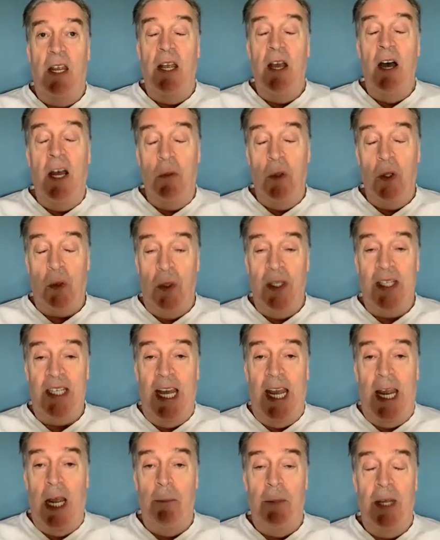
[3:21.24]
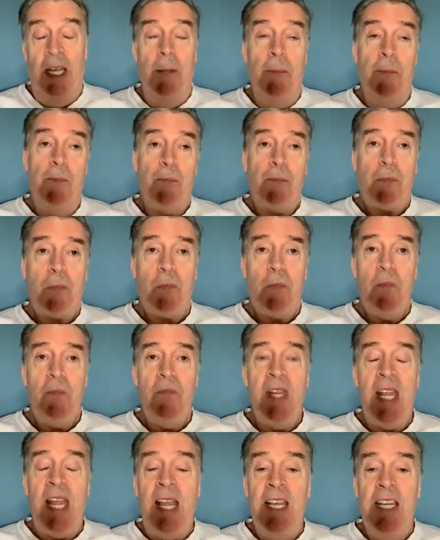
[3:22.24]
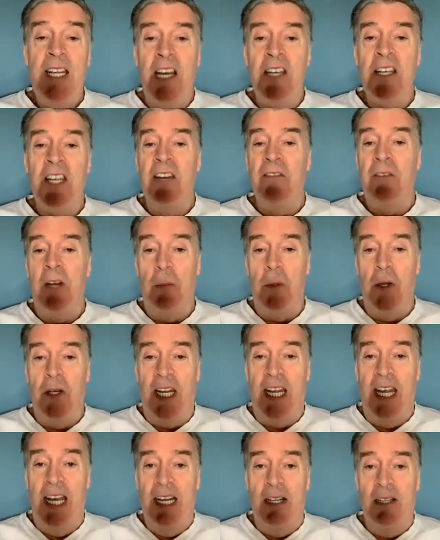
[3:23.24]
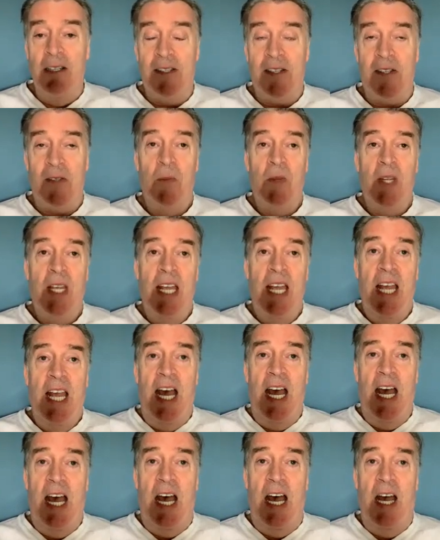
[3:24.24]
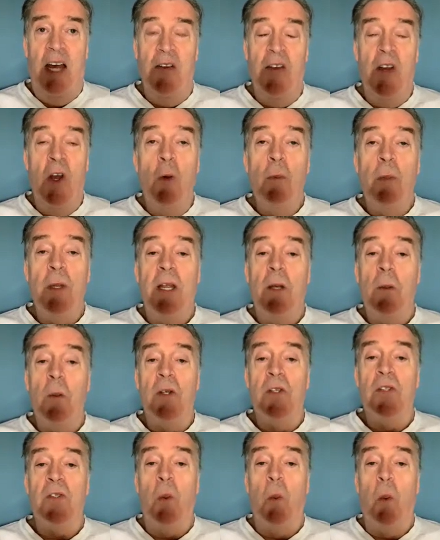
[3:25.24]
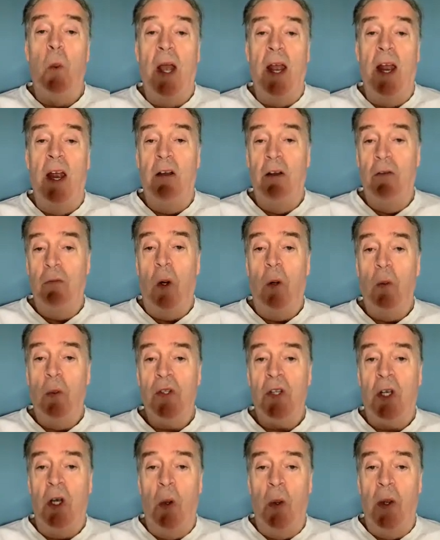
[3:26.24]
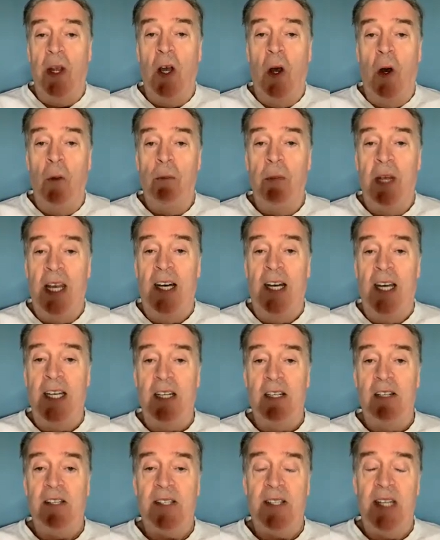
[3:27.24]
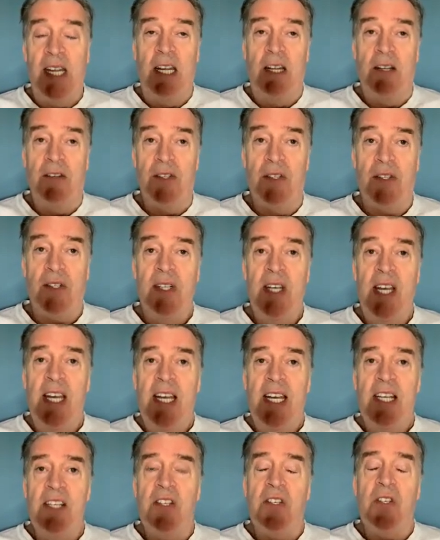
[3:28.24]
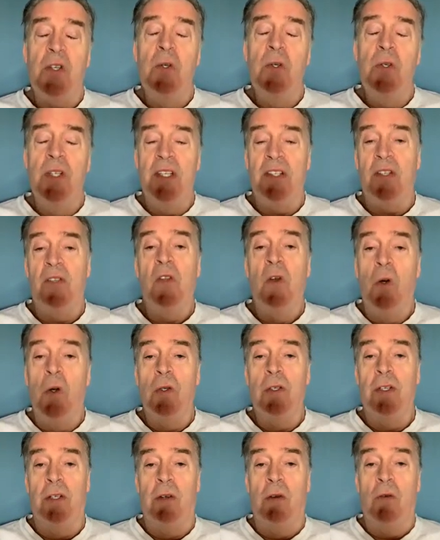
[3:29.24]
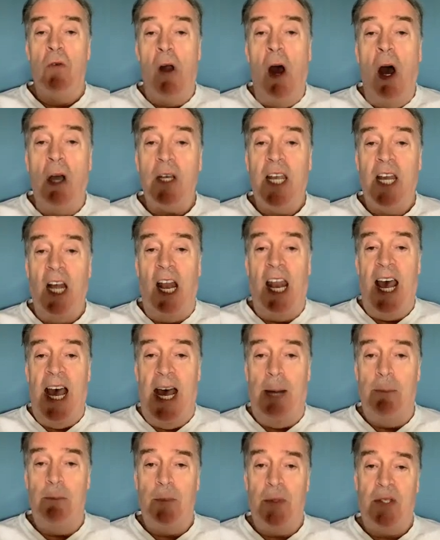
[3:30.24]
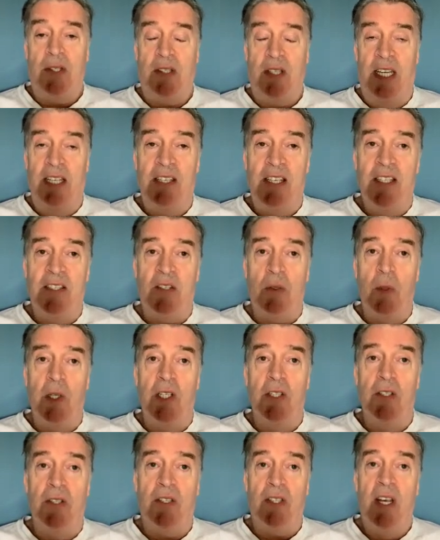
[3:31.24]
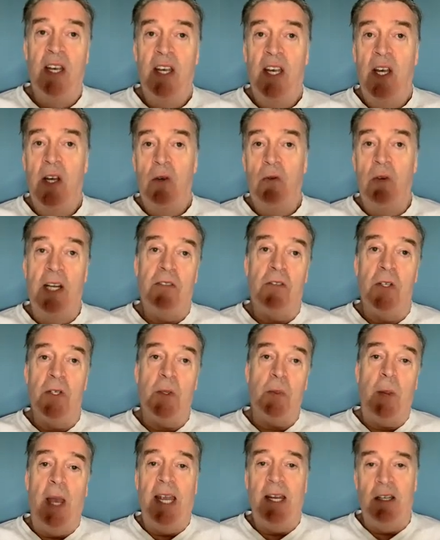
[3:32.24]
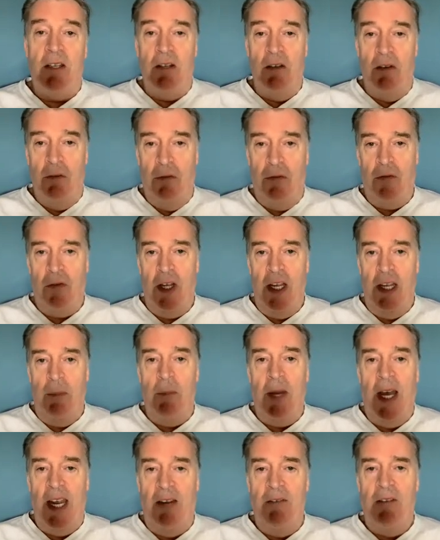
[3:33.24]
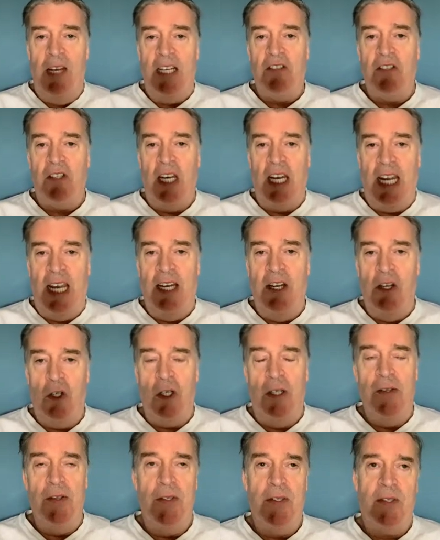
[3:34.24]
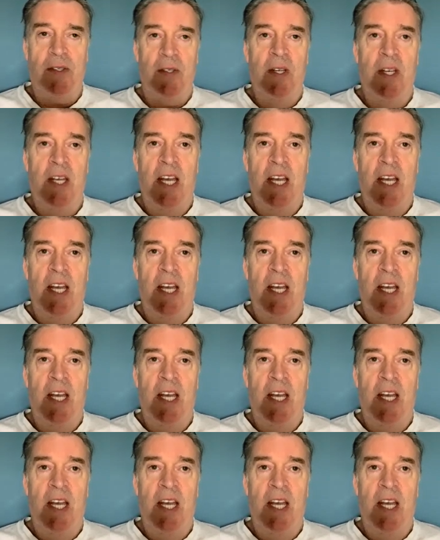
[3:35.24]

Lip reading: I was with the AIB, and like everybody else, nobody was aware of what was going on behind the scenes. As soon as Northern Rock collapsed, and this was retrospective in my investigations,